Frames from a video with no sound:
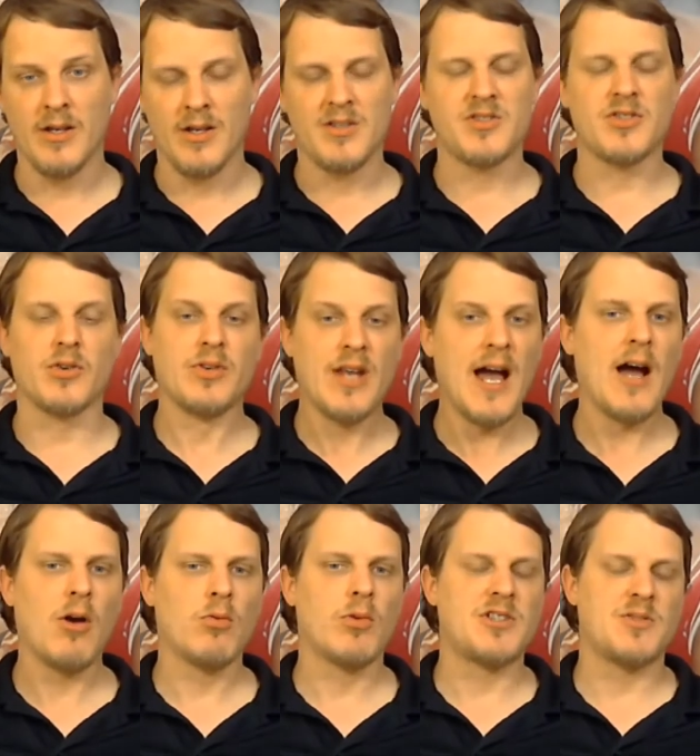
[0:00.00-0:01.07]
So
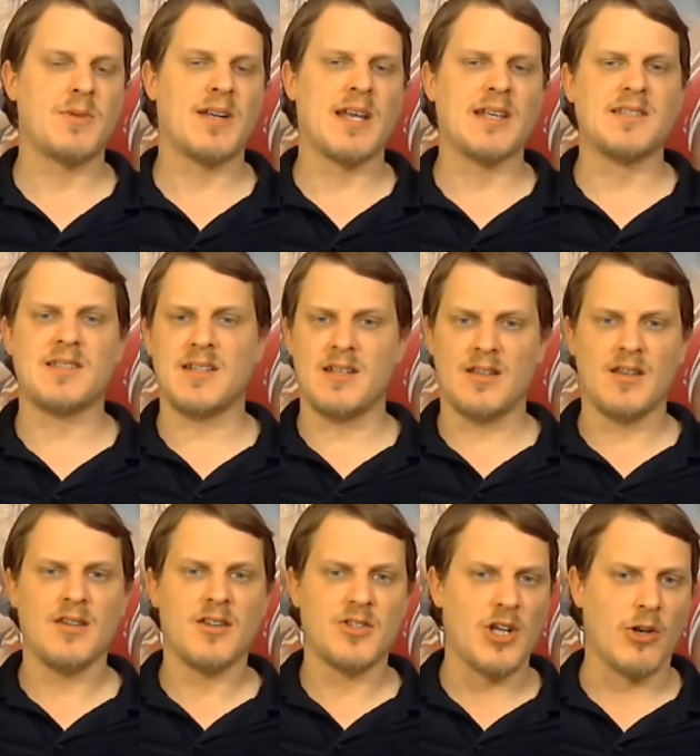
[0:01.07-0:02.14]
now Reggie McKenzie,
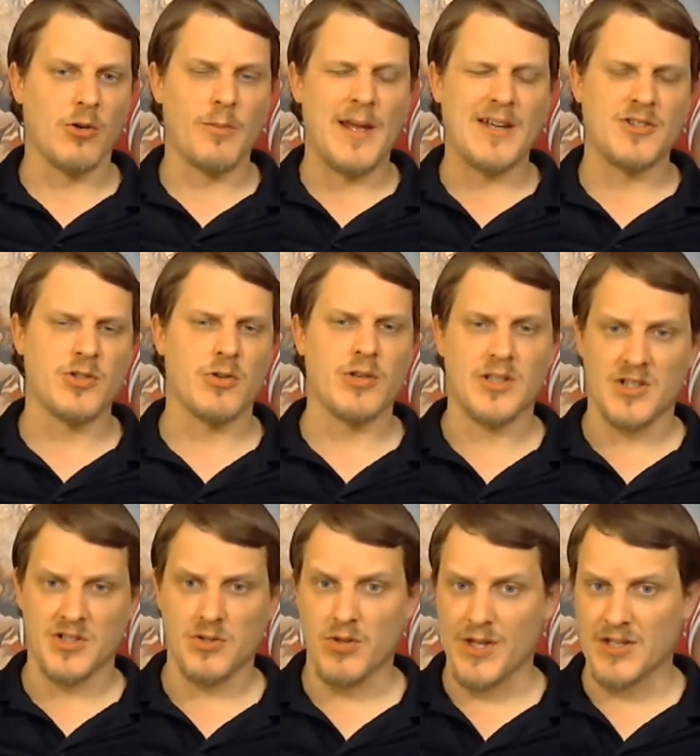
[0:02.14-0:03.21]
the general manager in this
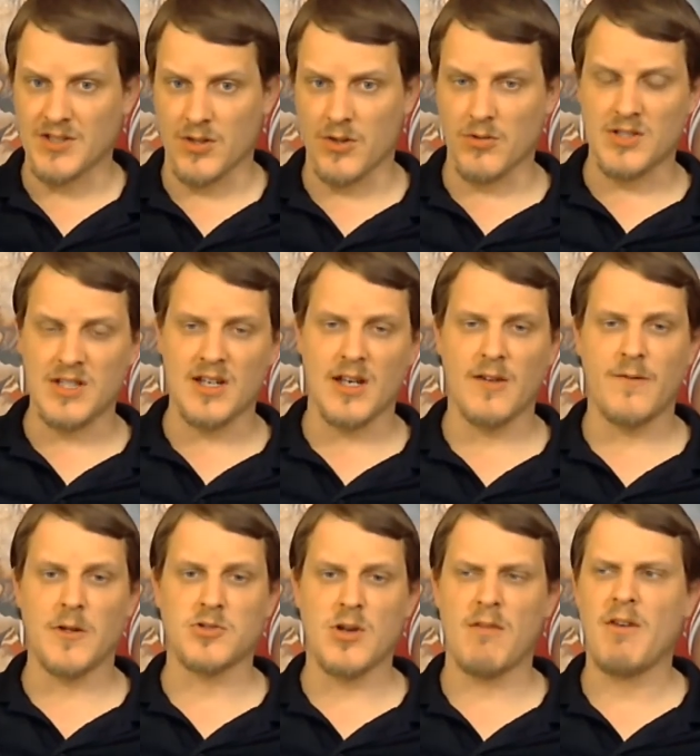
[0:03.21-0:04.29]
2013
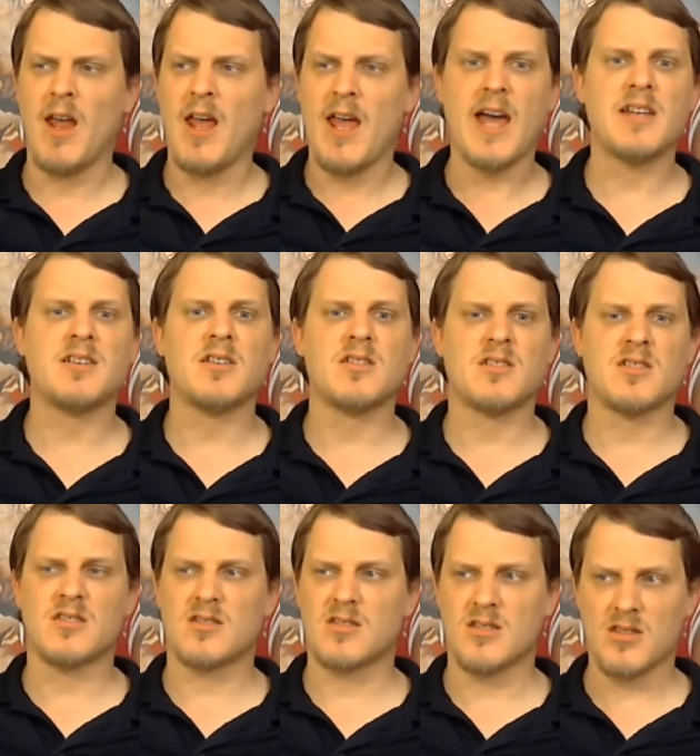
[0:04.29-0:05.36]
NFL draft, had to
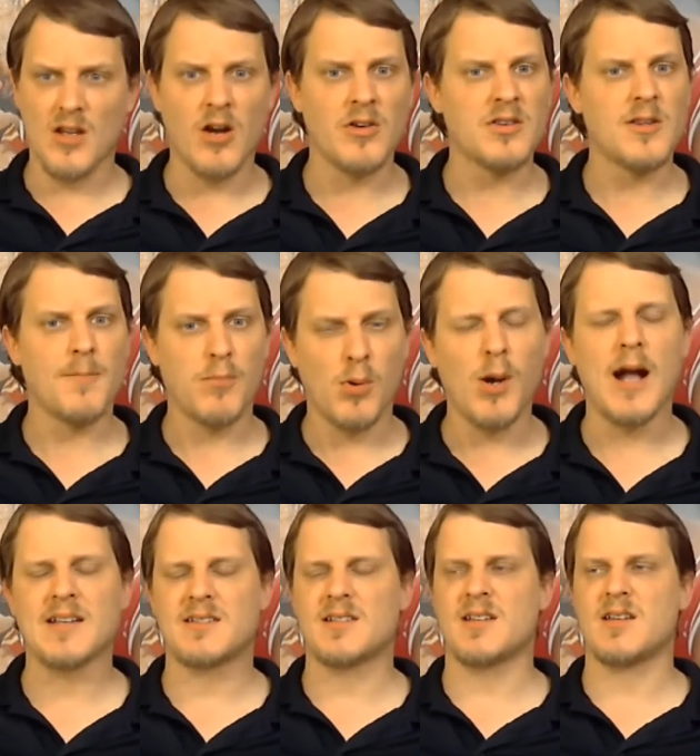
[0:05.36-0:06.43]
start the
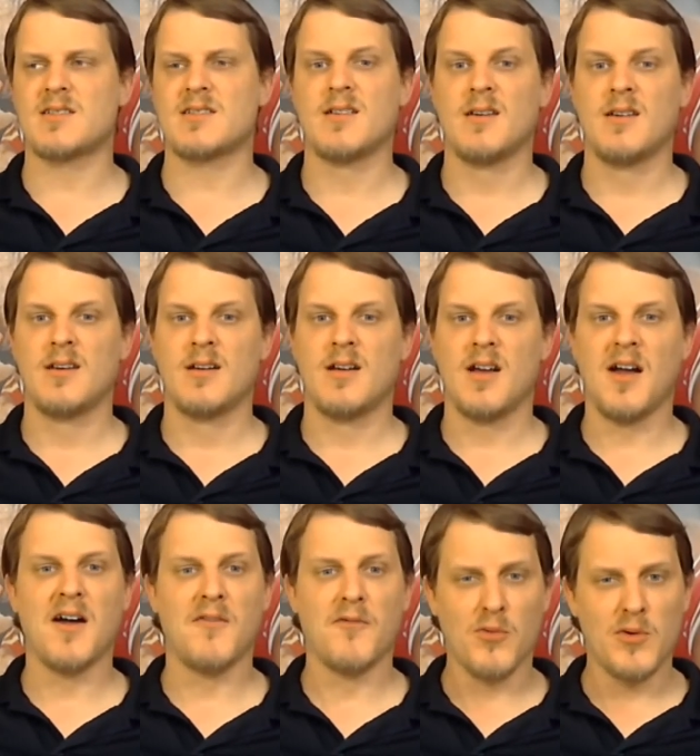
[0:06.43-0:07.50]
process
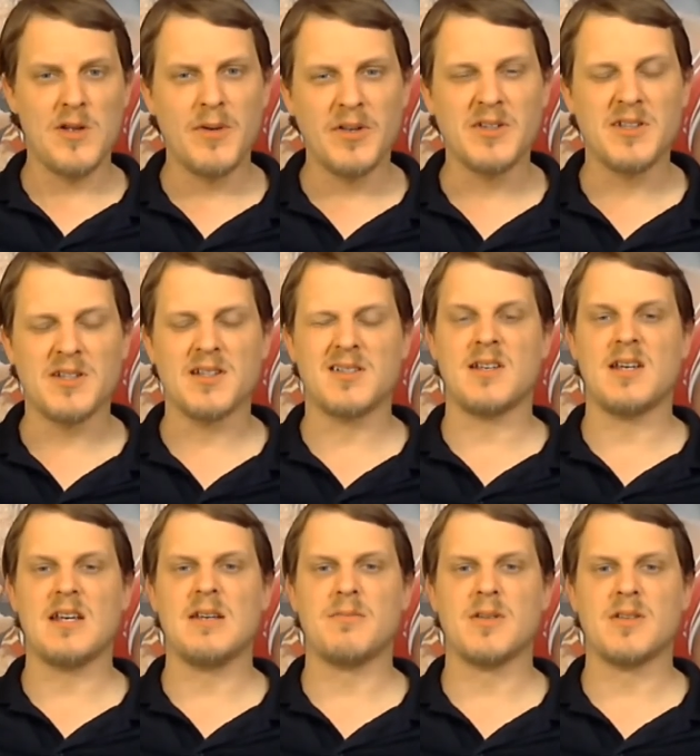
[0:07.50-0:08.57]
of rebuilding the
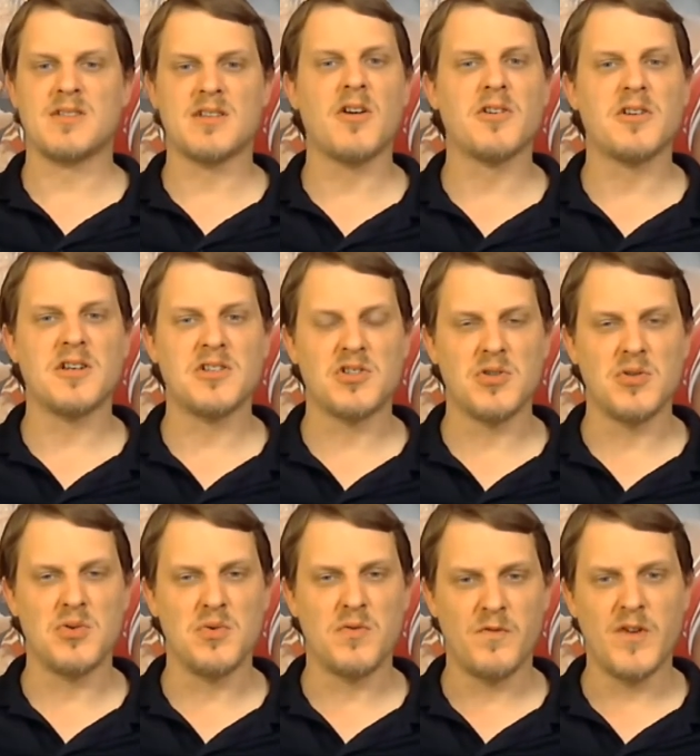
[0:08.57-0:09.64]
team and starting
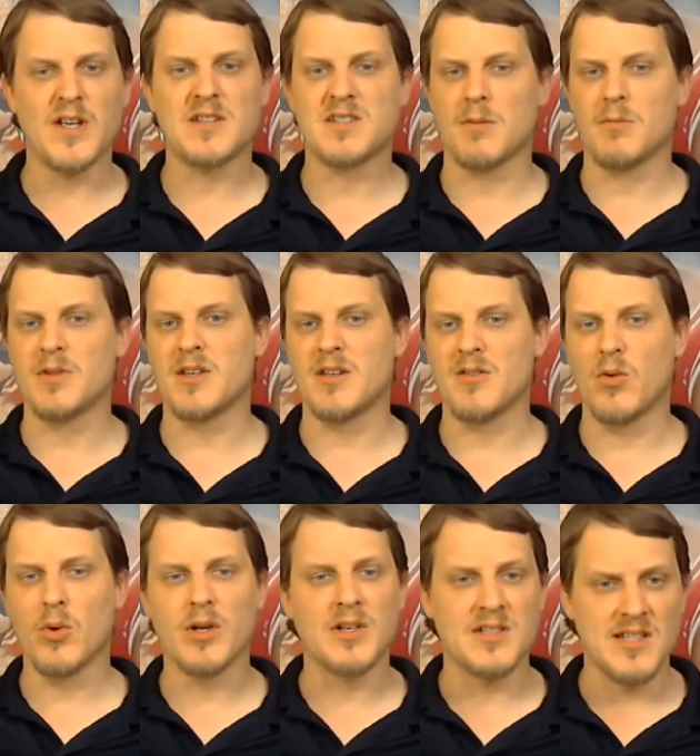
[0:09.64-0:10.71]
to fix some of the
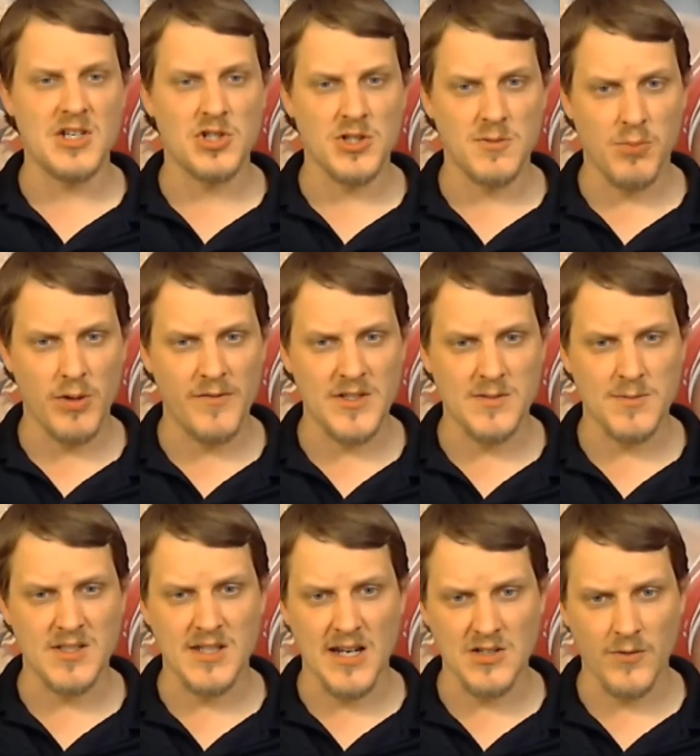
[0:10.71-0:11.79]
organization's previous
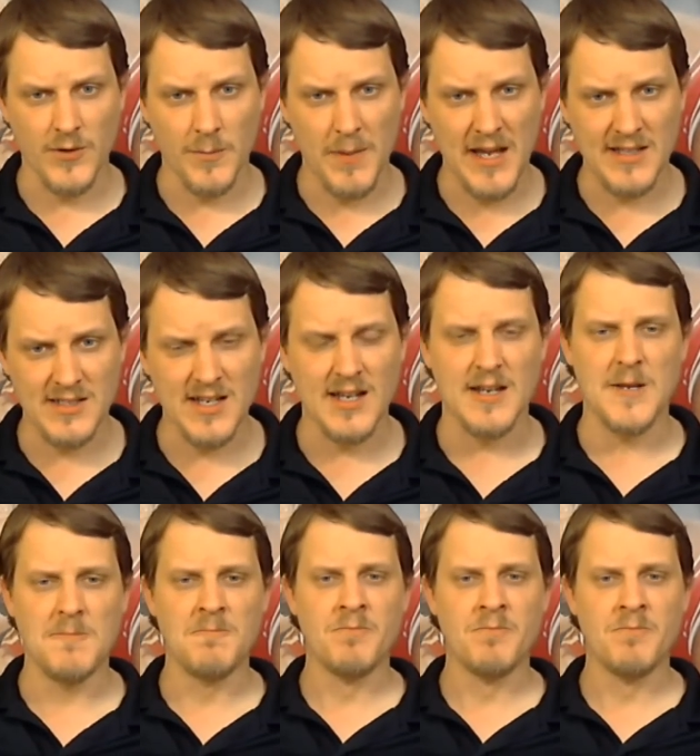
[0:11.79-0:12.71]
mistakes over the past decade.